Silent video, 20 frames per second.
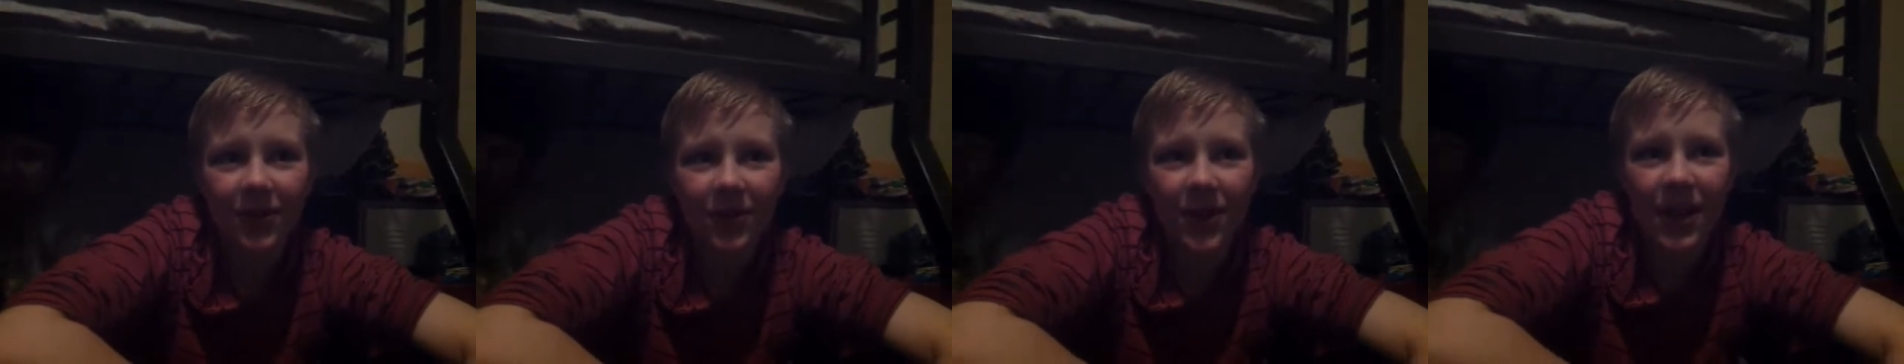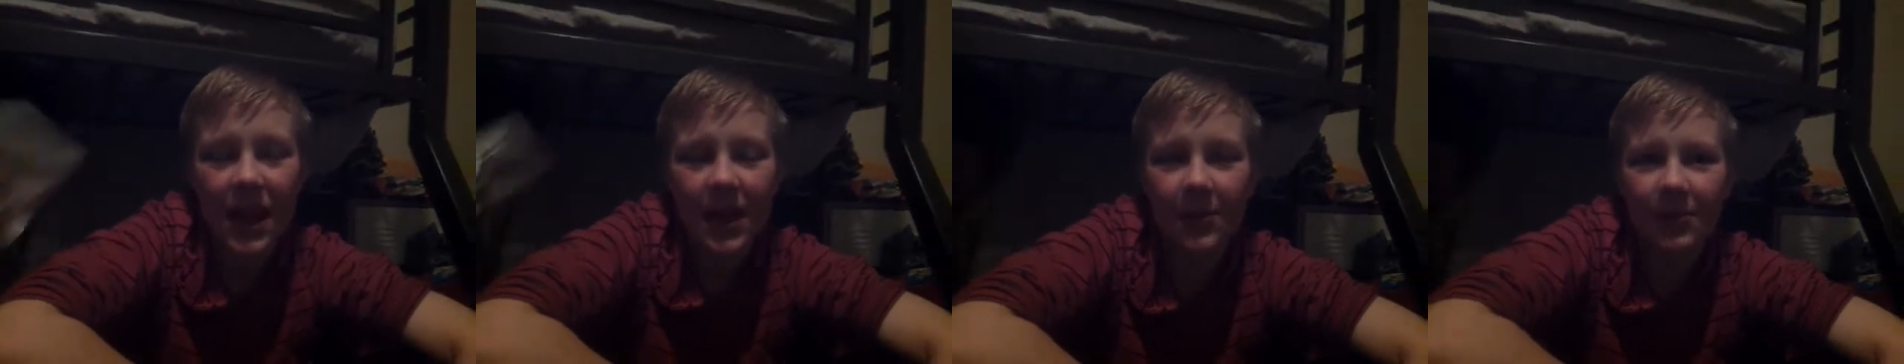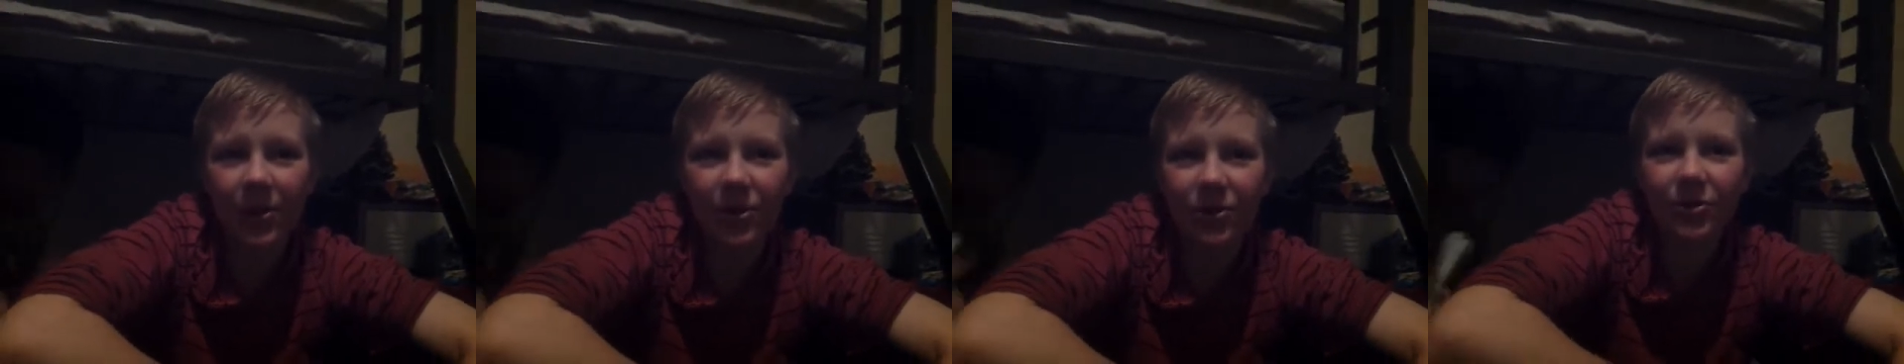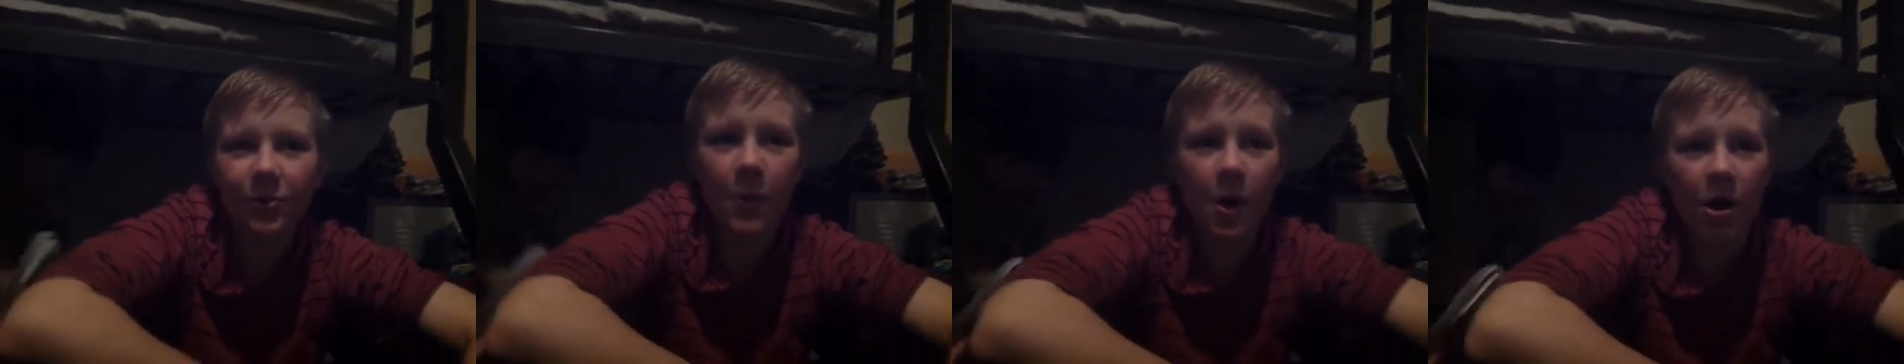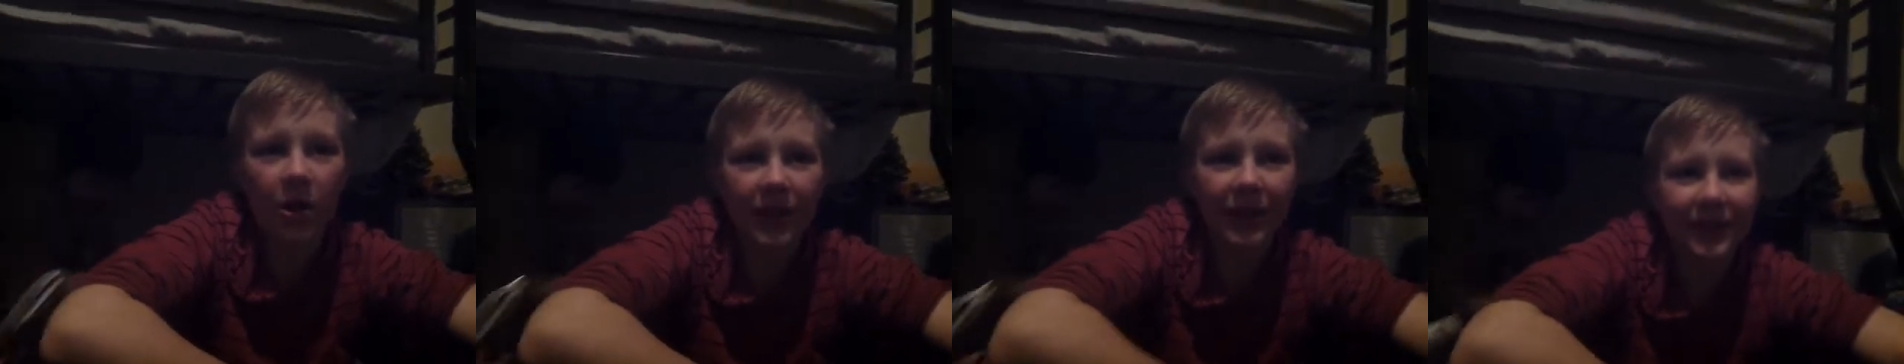And build a
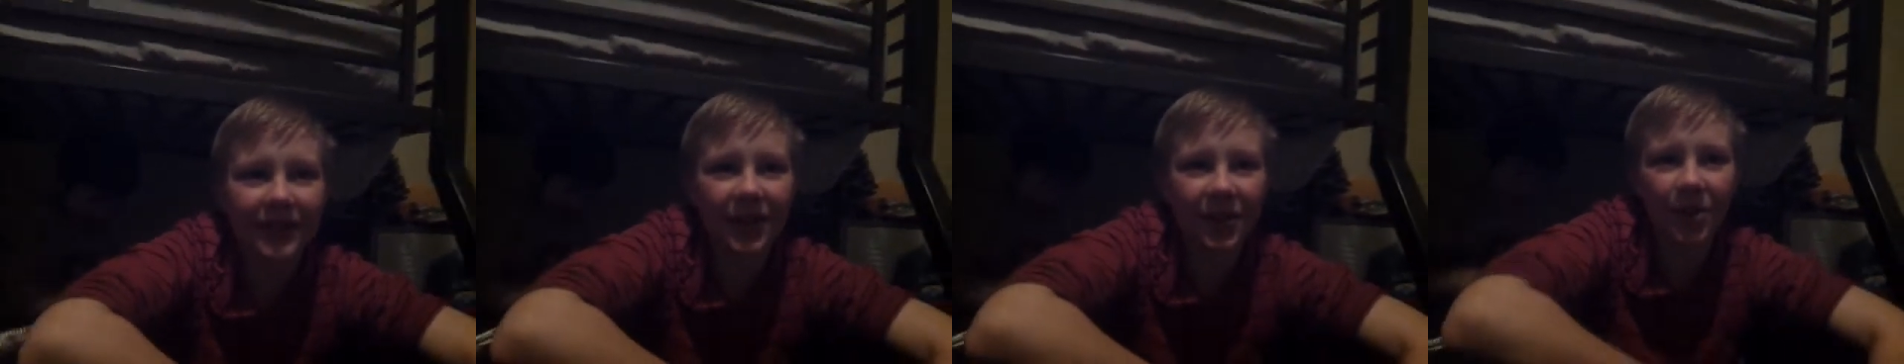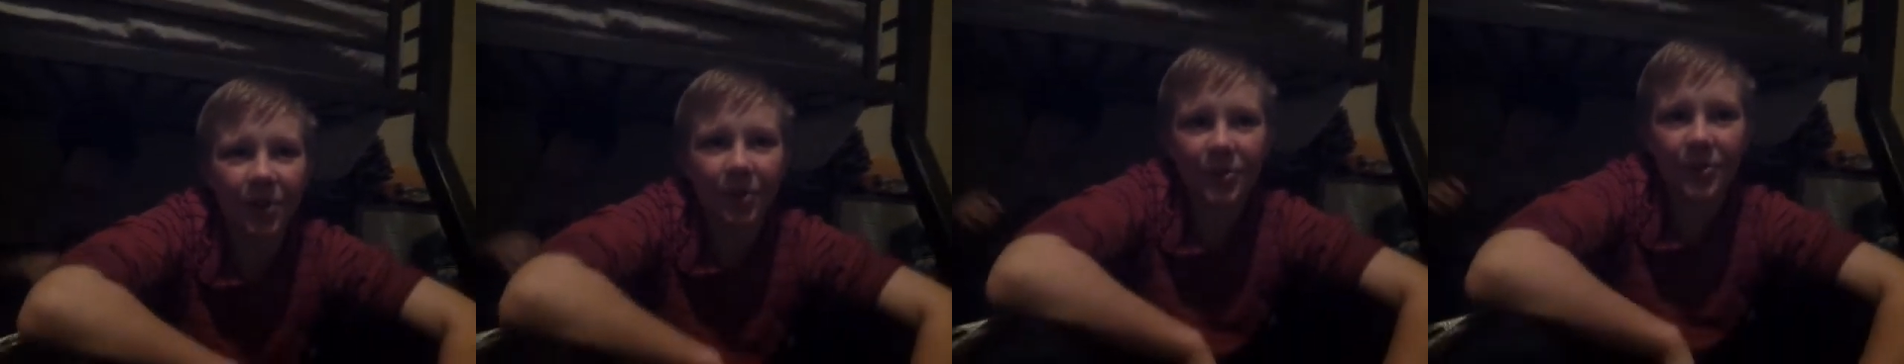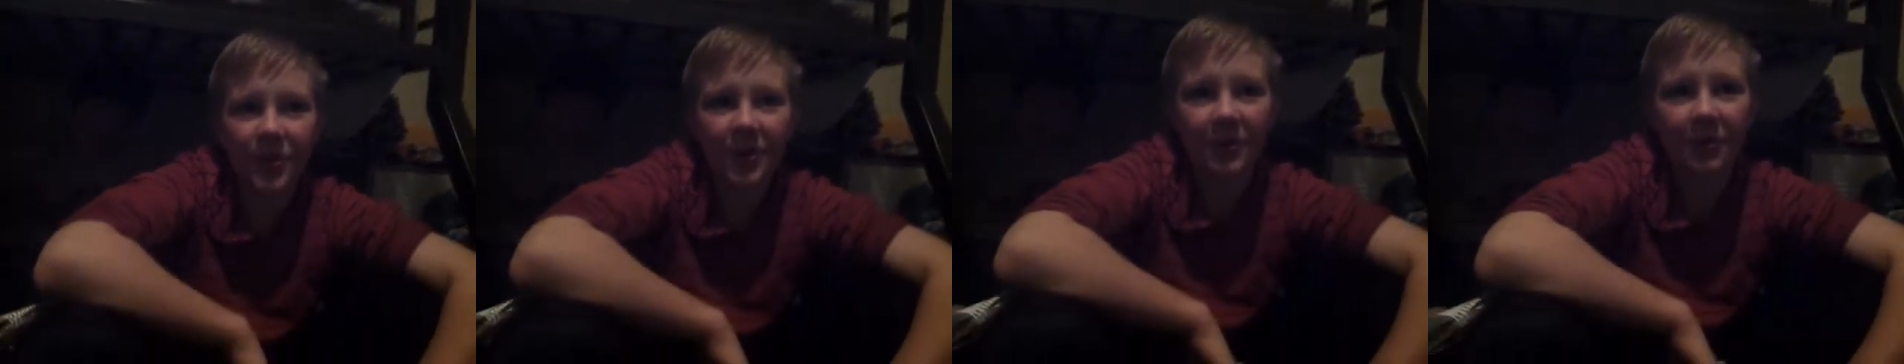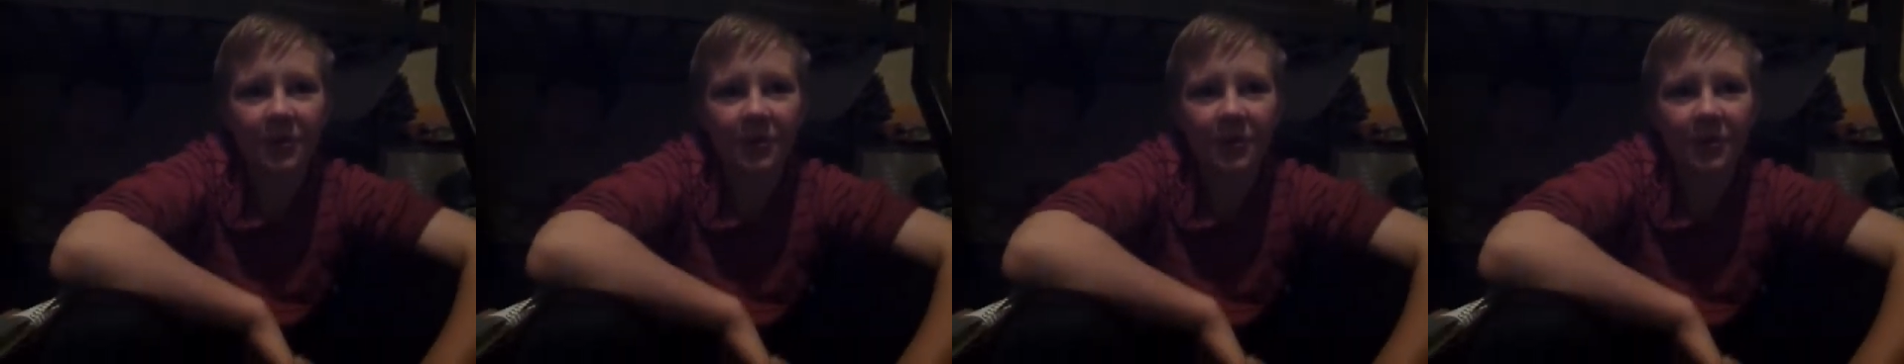wall like Donald Trump.